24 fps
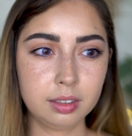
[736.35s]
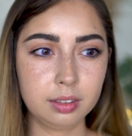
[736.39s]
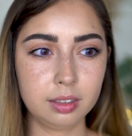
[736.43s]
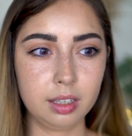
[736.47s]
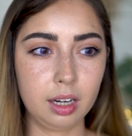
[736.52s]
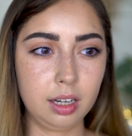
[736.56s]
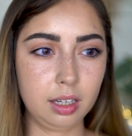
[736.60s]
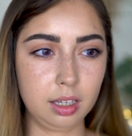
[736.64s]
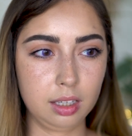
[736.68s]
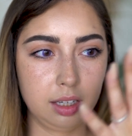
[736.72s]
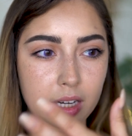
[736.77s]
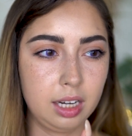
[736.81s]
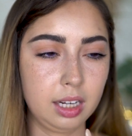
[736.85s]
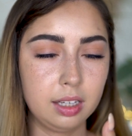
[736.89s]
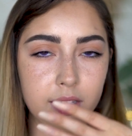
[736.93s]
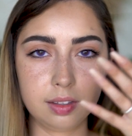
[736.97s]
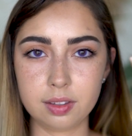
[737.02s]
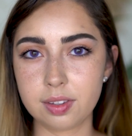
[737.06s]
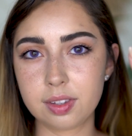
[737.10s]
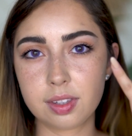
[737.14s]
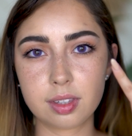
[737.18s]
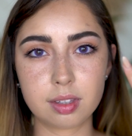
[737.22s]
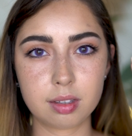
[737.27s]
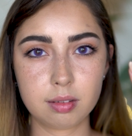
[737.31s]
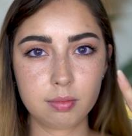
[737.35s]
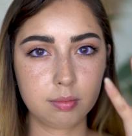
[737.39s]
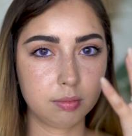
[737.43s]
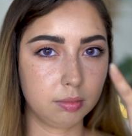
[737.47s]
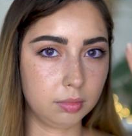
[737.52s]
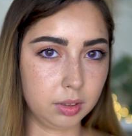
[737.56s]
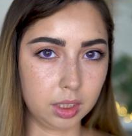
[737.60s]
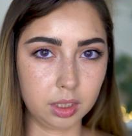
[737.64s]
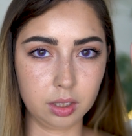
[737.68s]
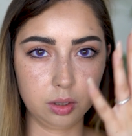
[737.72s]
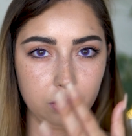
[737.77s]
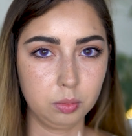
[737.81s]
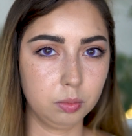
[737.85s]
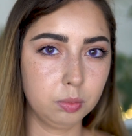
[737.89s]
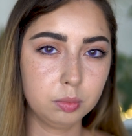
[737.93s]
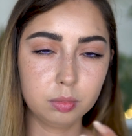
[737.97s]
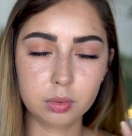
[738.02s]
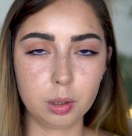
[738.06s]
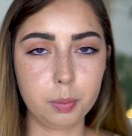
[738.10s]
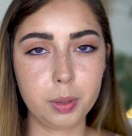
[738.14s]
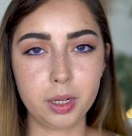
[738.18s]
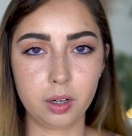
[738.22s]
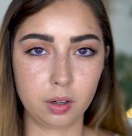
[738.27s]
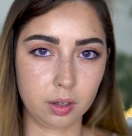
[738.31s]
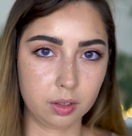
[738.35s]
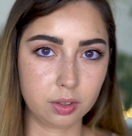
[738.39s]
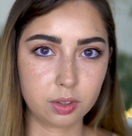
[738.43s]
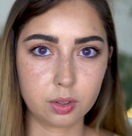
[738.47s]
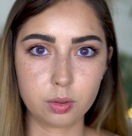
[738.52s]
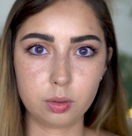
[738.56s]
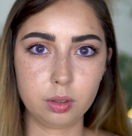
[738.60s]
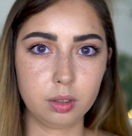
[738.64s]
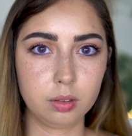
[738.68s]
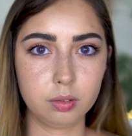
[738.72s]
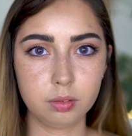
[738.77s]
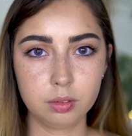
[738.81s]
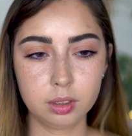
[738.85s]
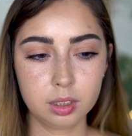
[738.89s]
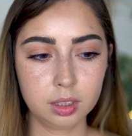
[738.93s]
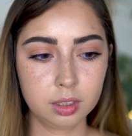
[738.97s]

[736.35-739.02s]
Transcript: and enhance, you know, appearance or